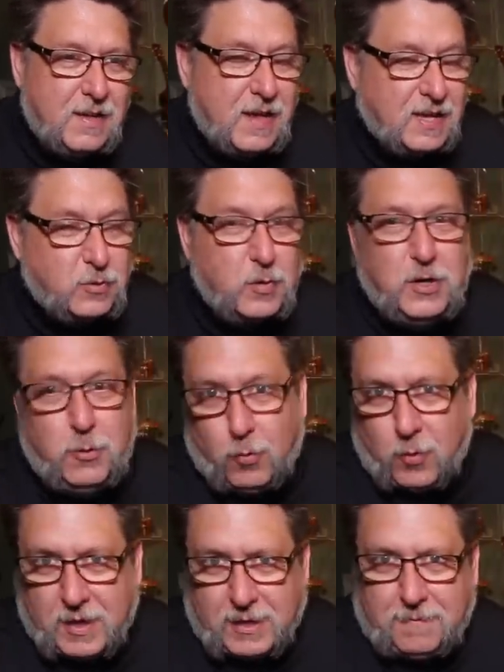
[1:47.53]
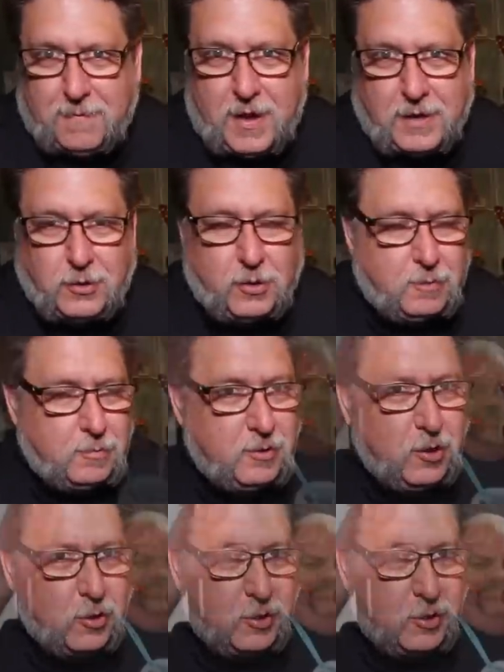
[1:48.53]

that's when you really find your, your